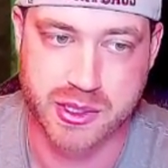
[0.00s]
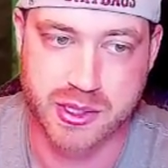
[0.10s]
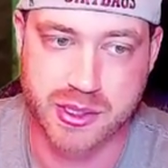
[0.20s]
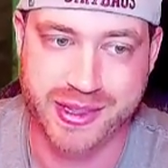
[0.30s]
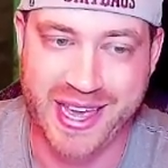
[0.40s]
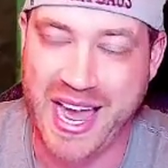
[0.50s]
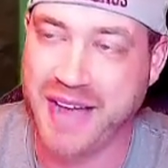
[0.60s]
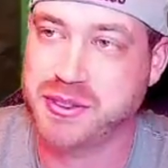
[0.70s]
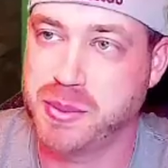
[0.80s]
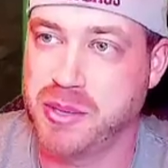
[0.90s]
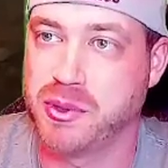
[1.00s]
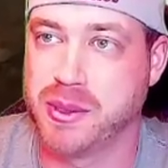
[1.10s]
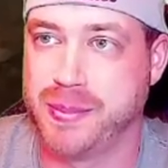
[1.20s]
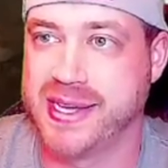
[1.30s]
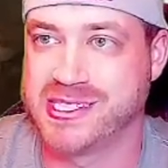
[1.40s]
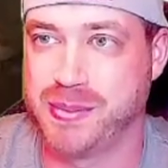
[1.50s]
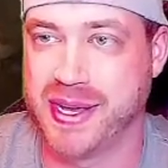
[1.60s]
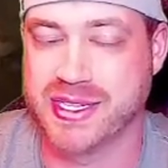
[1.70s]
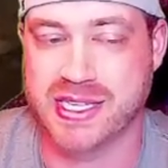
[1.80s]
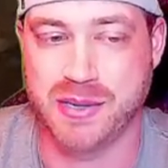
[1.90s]
they have to be within base to
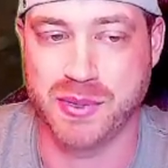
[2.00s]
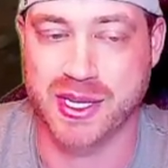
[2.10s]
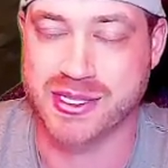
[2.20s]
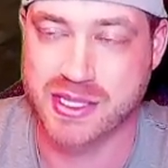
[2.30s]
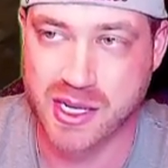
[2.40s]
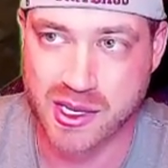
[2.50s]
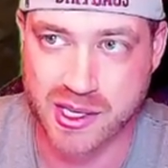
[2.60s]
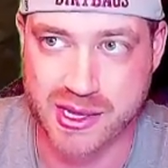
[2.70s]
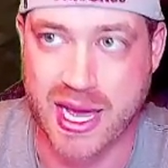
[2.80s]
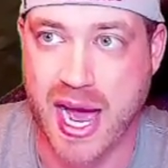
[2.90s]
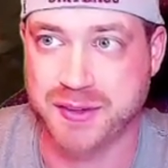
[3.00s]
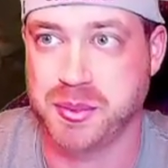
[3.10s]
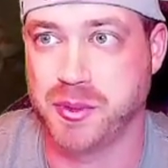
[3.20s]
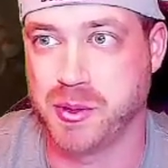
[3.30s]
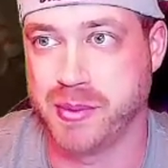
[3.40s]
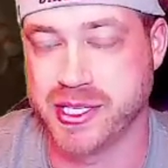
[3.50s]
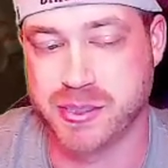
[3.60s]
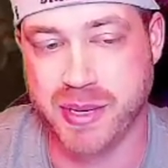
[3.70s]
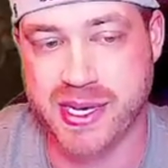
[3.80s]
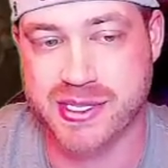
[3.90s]
base. And when they consolidate, they have to be within base to
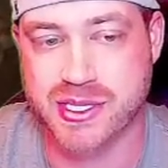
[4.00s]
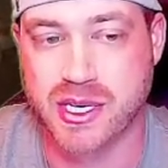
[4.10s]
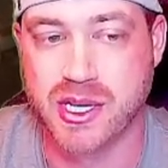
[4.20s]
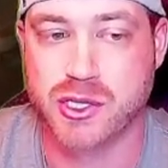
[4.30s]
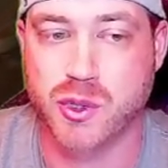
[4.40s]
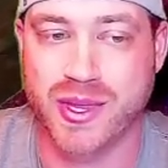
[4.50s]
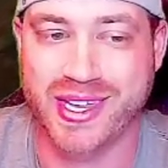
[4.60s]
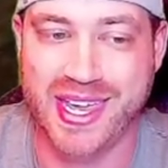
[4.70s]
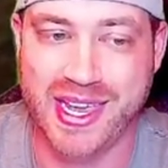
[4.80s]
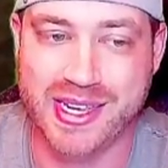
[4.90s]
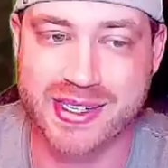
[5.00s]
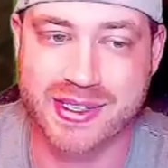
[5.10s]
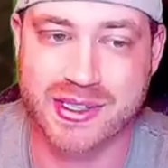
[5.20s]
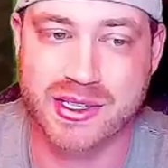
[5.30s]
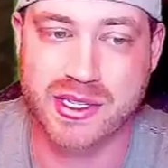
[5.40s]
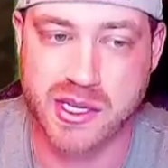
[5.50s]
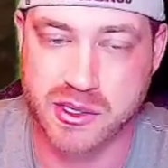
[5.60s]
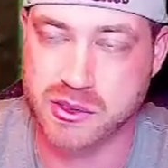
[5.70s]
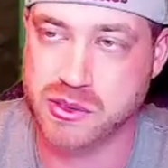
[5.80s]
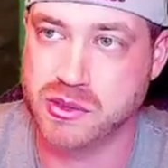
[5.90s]
base. So they can't
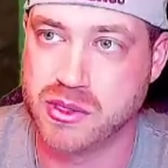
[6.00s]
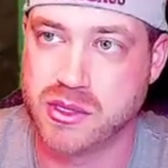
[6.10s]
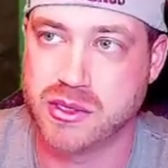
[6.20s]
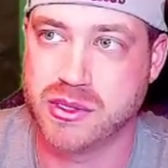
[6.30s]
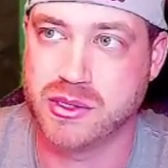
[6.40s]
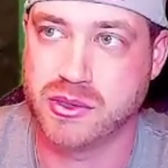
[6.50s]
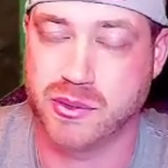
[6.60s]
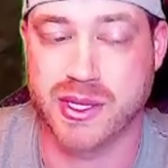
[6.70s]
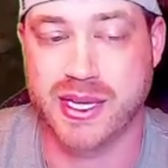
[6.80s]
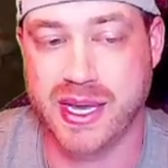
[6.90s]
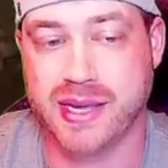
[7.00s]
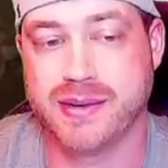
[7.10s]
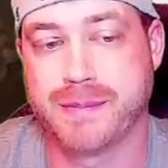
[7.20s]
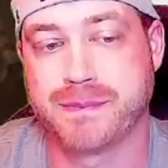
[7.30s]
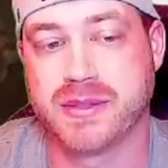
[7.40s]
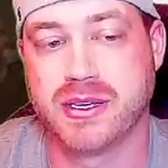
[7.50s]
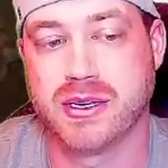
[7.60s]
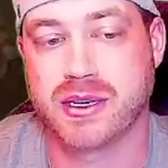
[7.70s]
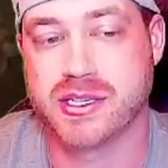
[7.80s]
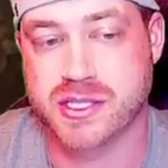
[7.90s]
kill or they can't
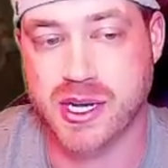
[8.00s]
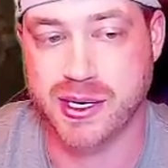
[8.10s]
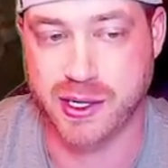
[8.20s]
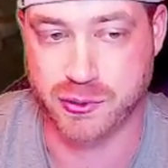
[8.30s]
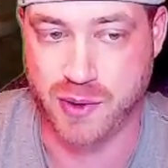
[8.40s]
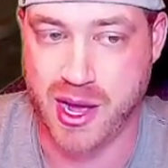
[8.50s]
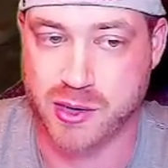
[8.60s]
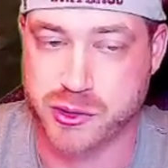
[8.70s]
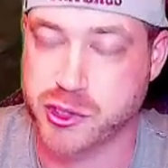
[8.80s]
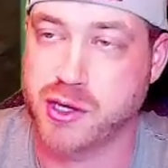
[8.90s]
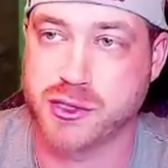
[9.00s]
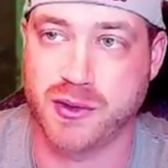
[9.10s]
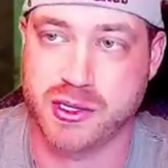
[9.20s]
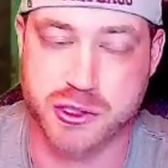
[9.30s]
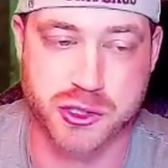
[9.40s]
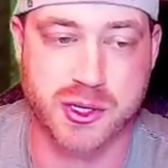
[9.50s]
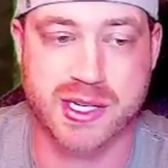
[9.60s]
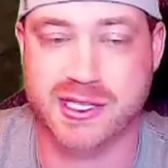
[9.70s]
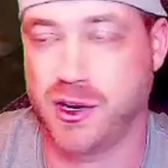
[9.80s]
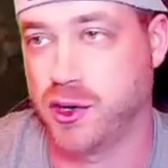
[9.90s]
consolidate around or charge around your strikes
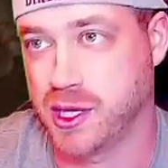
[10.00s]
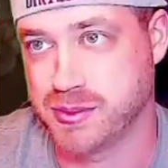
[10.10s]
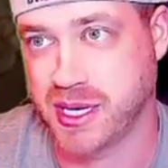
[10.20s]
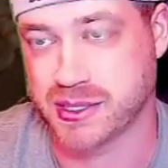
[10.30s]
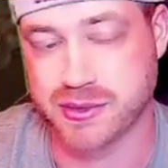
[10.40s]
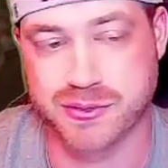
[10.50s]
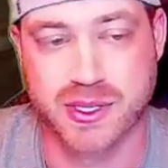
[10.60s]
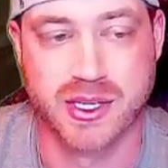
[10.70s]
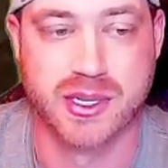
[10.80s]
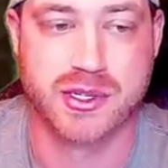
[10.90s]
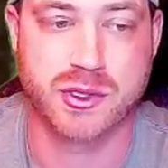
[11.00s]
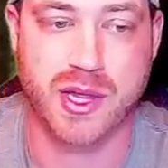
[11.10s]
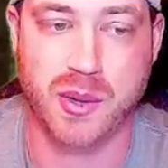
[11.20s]
to get on the objective. So that way,